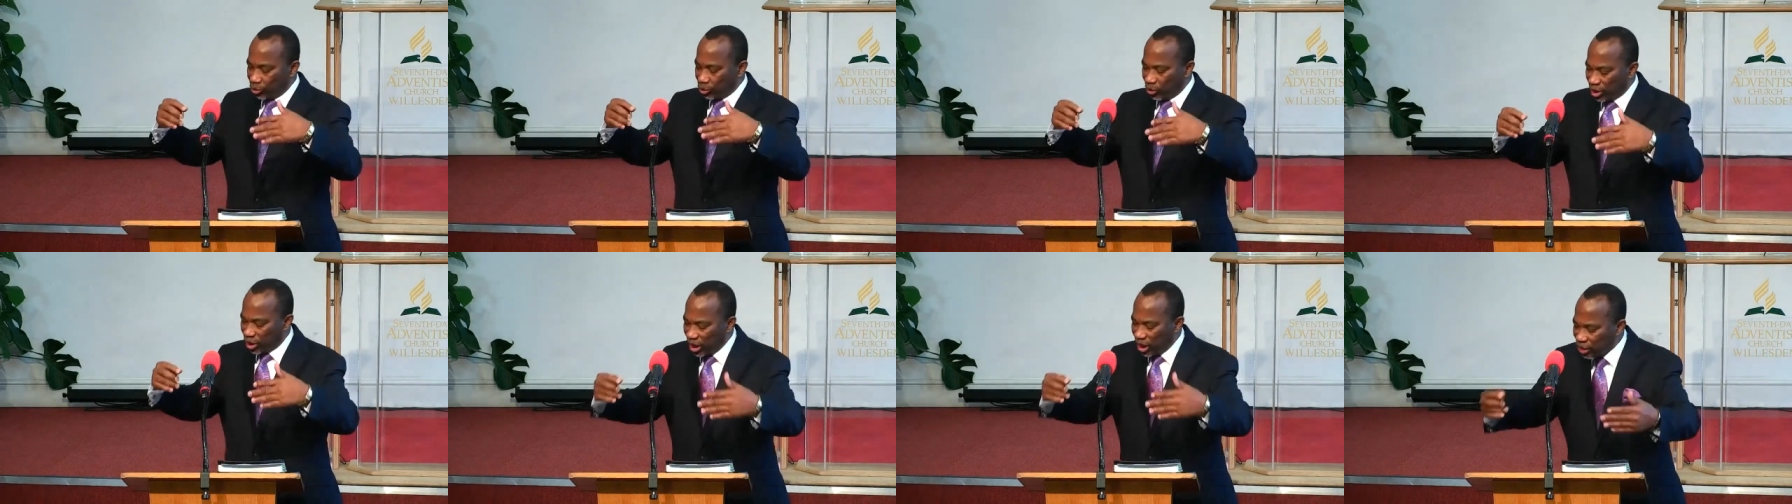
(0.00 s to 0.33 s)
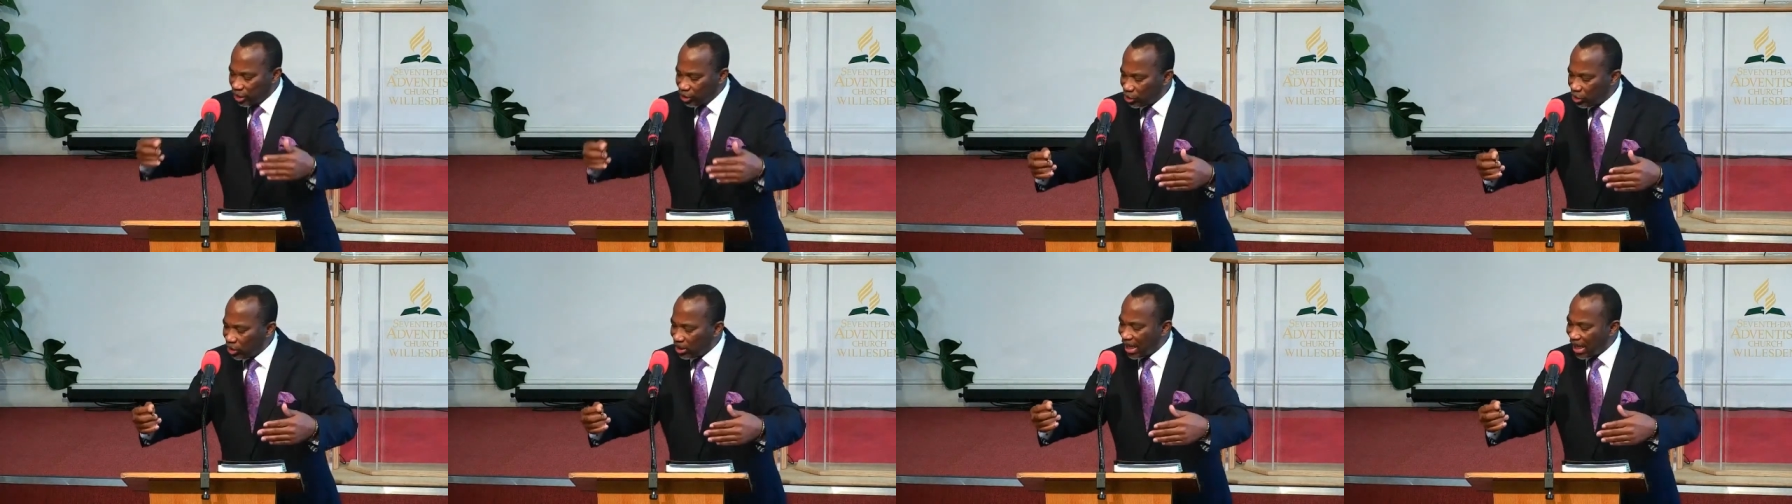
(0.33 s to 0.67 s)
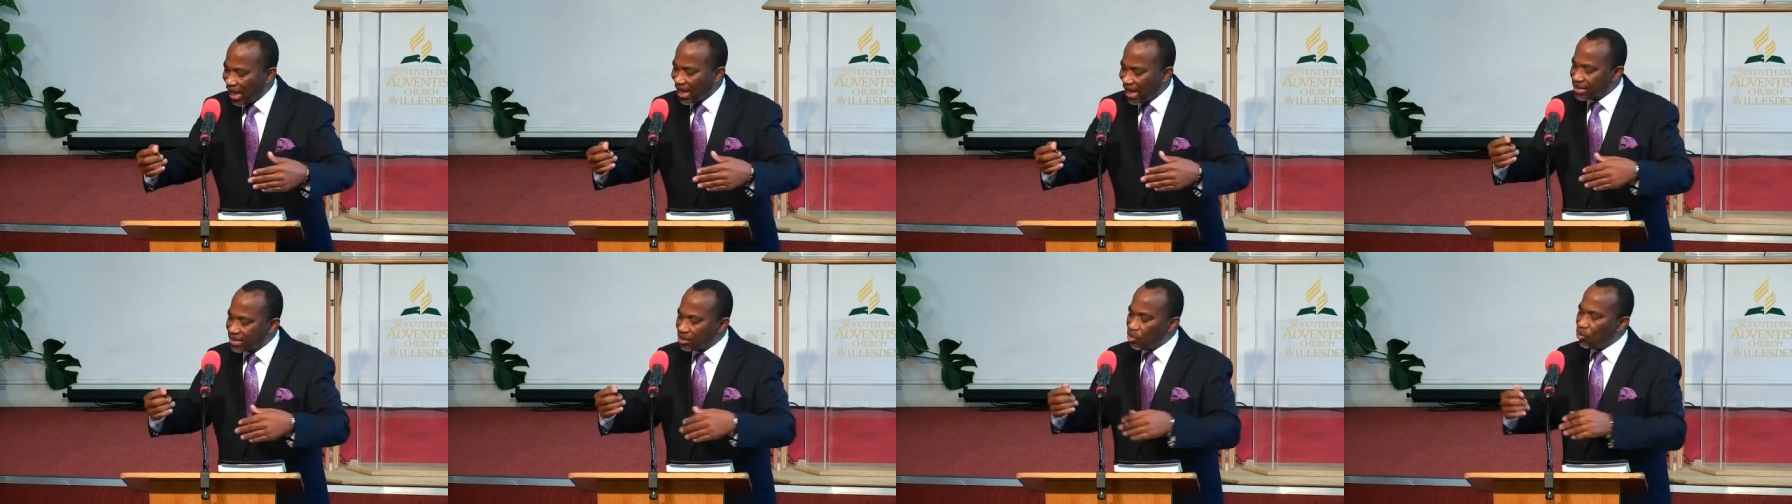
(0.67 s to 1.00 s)
tradition
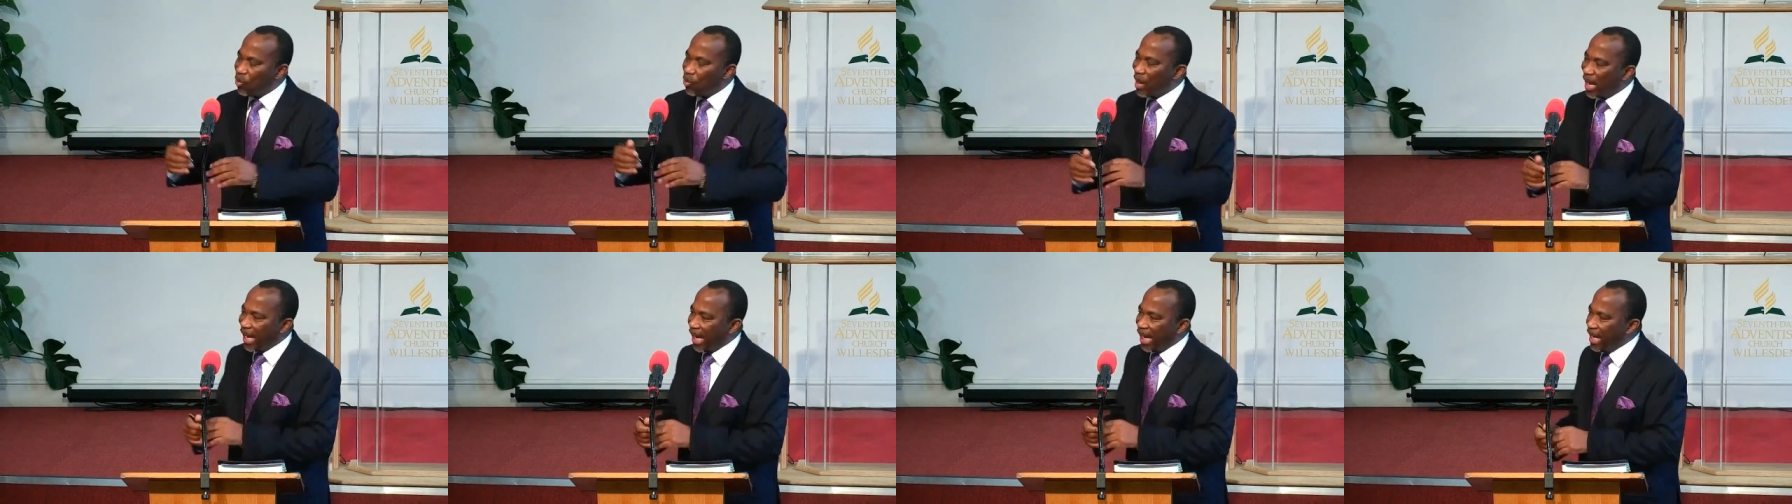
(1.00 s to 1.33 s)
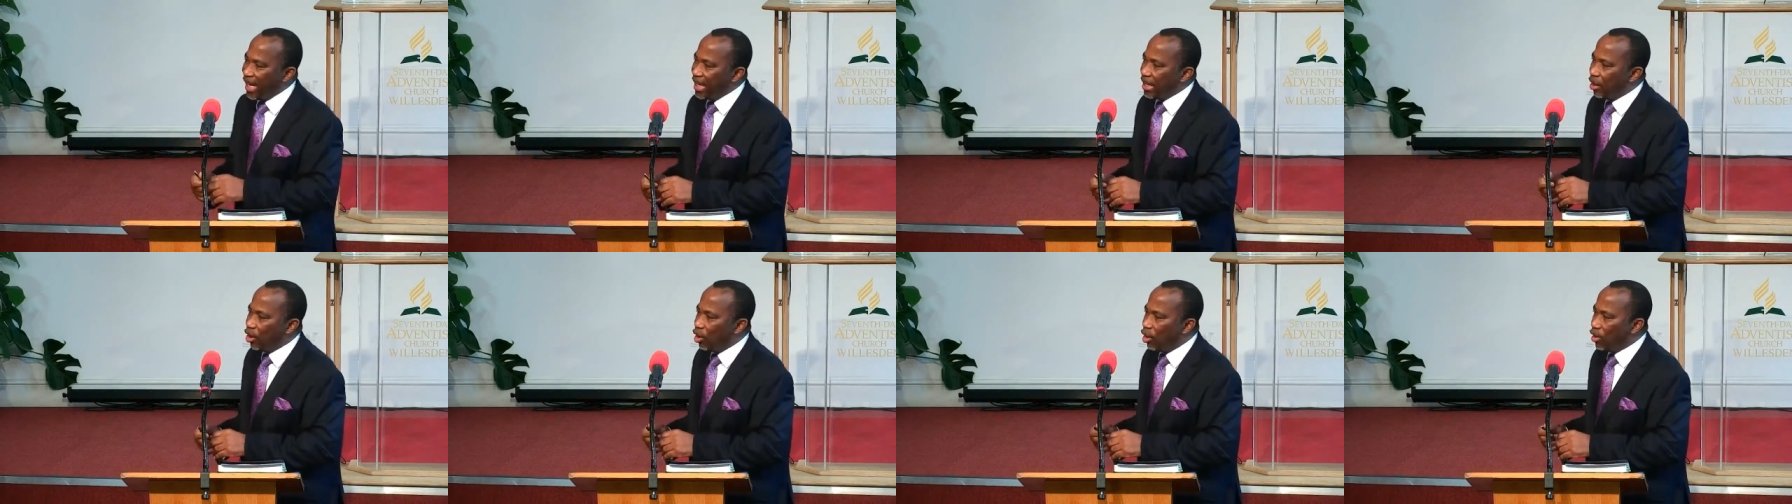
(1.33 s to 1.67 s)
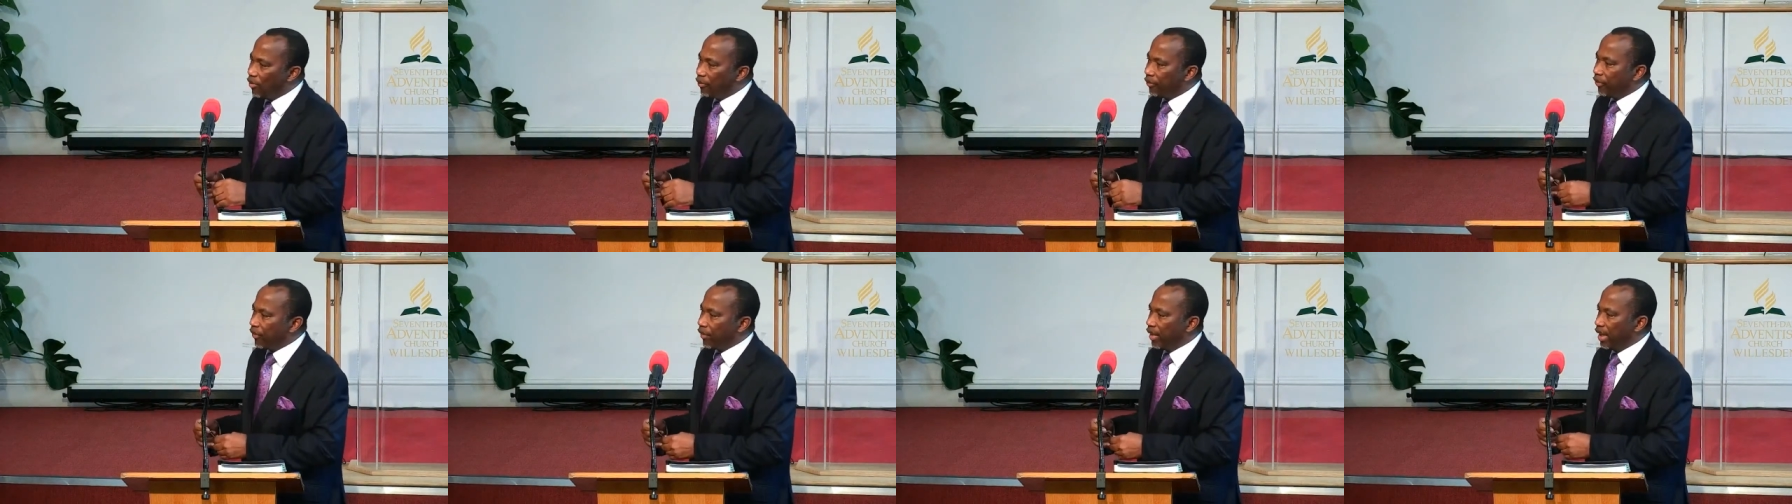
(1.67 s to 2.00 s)
has a way
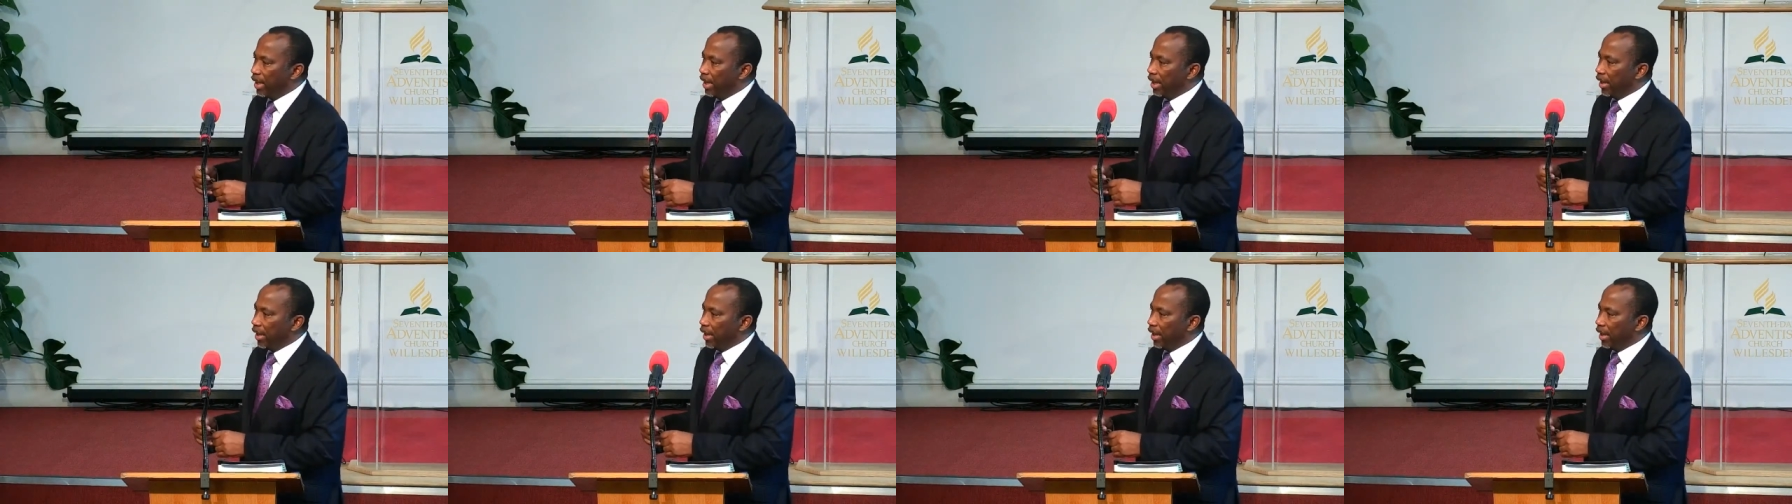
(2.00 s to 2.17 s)
of,